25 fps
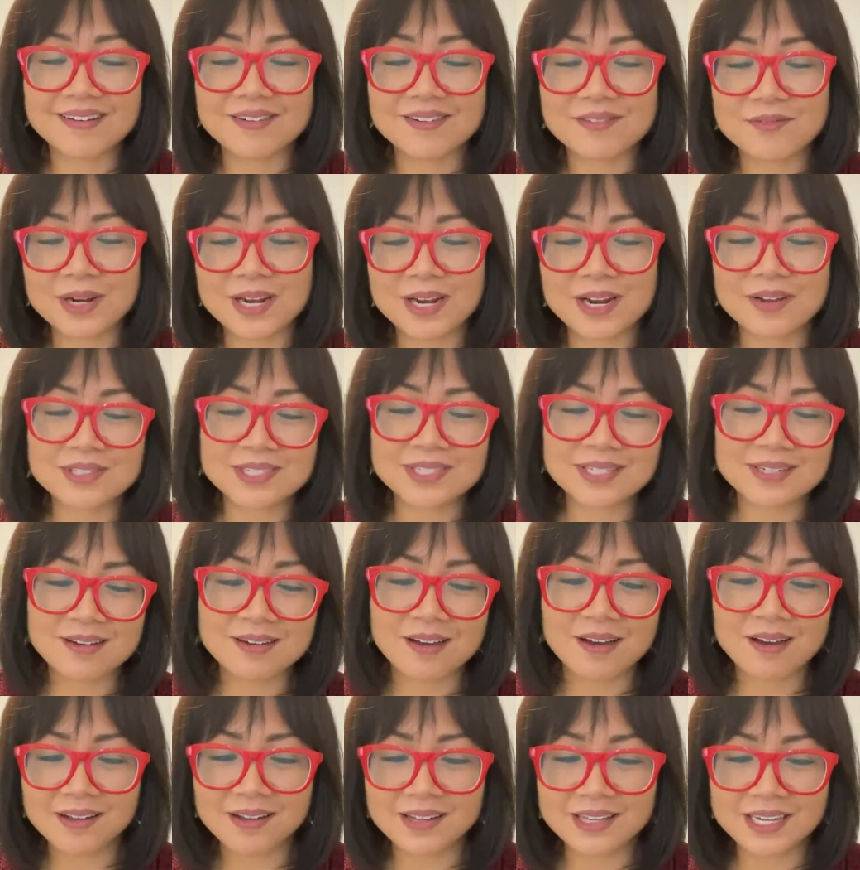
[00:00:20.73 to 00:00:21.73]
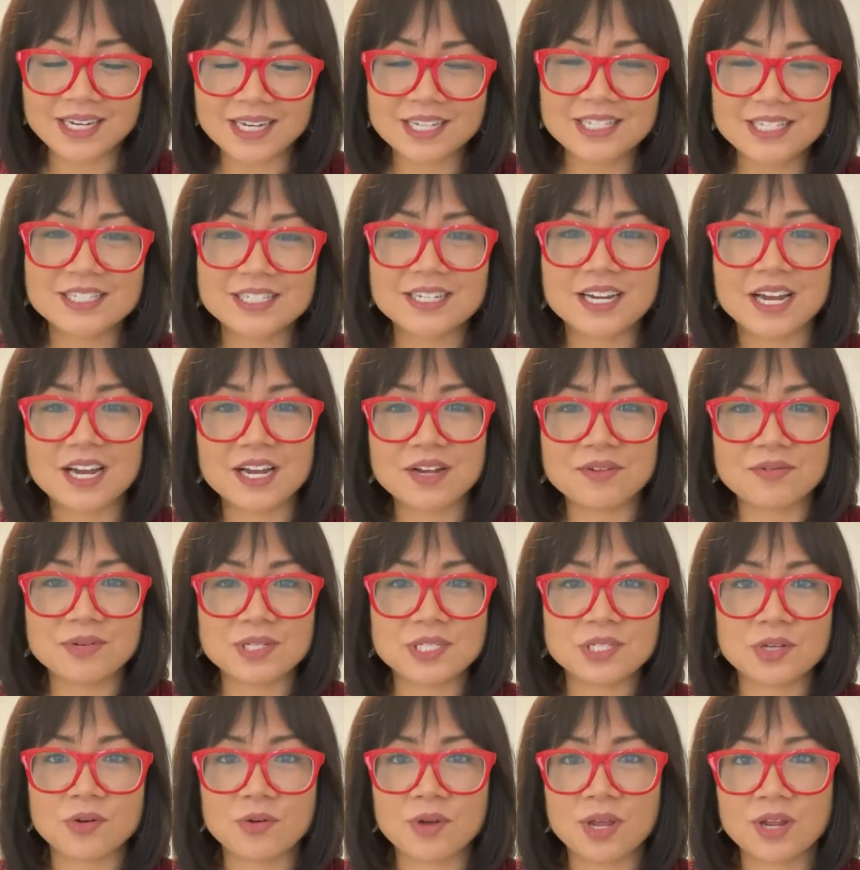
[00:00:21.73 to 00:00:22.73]
when I was in college, I
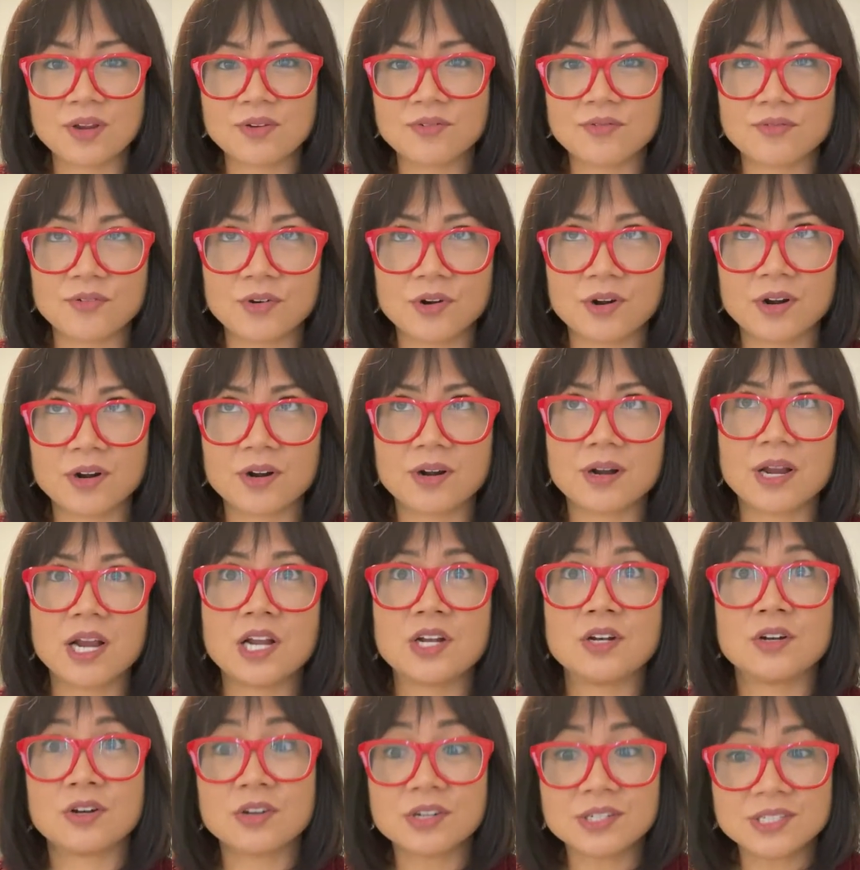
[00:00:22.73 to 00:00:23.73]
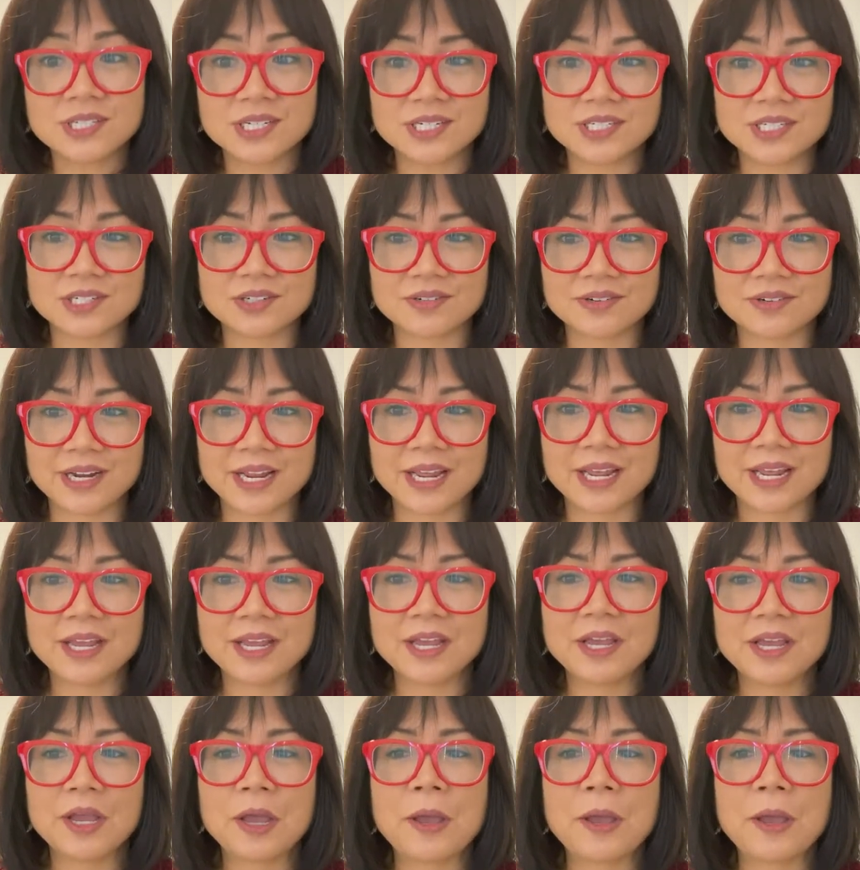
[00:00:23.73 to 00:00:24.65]
was going for a nursing degree,